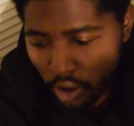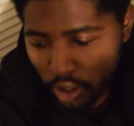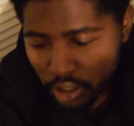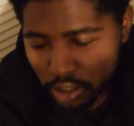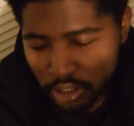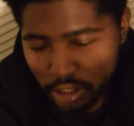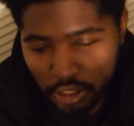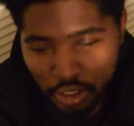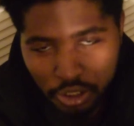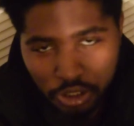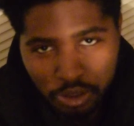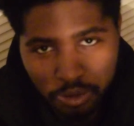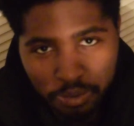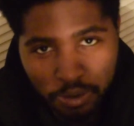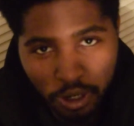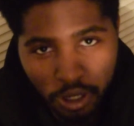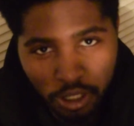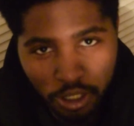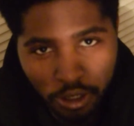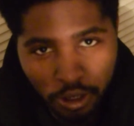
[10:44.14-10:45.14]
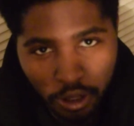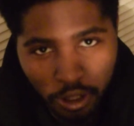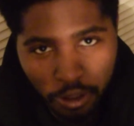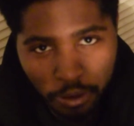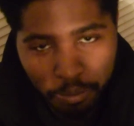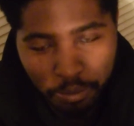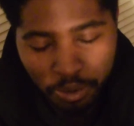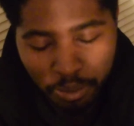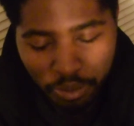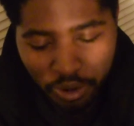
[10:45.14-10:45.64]
shit, it was probably all
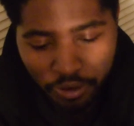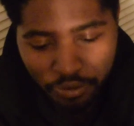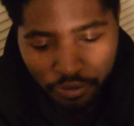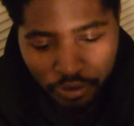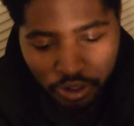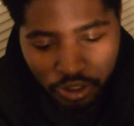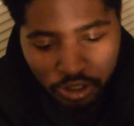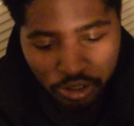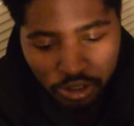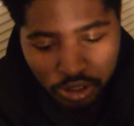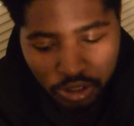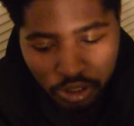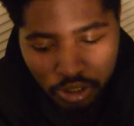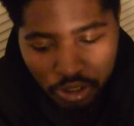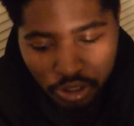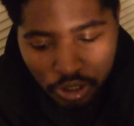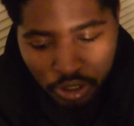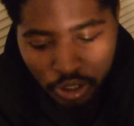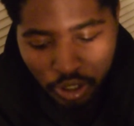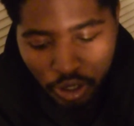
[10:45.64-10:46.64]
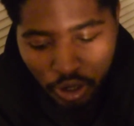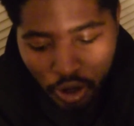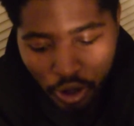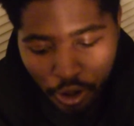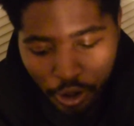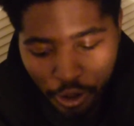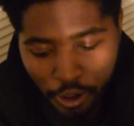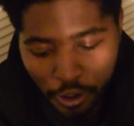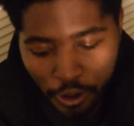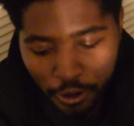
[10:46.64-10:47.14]
up in my face.
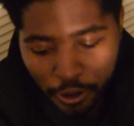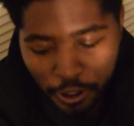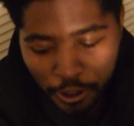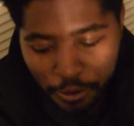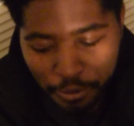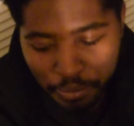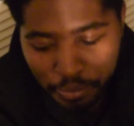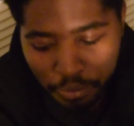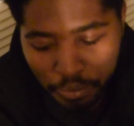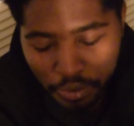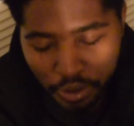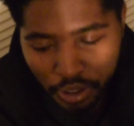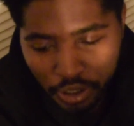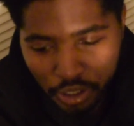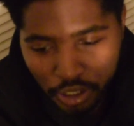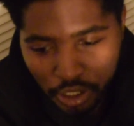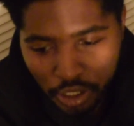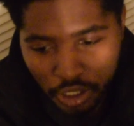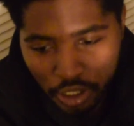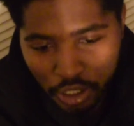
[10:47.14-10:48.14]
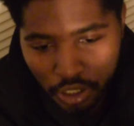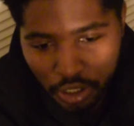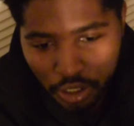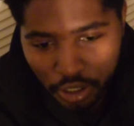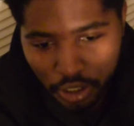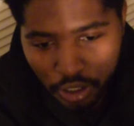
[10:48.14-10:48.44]
But yeah,